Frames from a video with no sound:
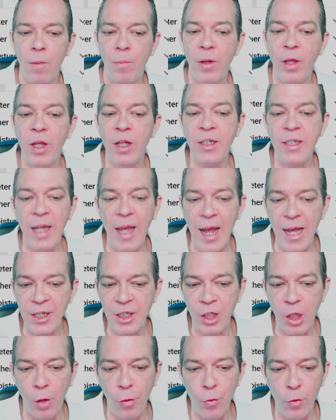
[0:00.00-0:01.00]
But you can see as you
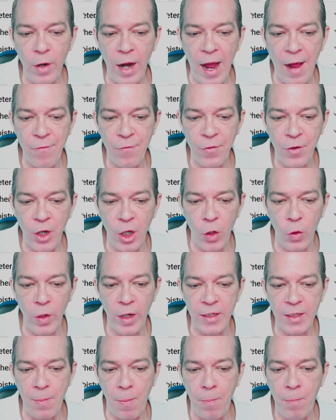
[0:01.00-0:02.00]
go through the afternoon,
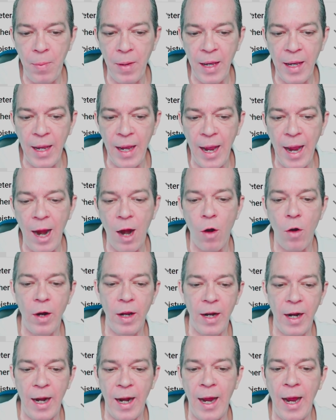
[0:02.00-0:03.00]
there's a big area
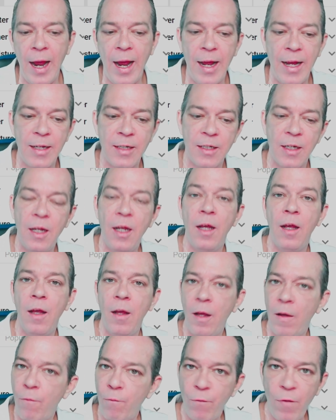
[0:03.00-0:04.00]
that has
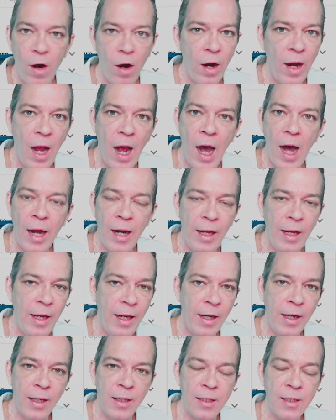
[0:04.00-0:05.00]
very hot heat
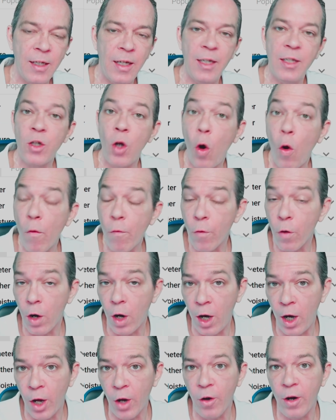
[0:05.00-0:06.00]
indices over
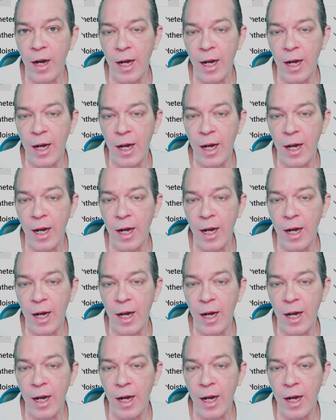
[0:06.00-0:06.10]
100.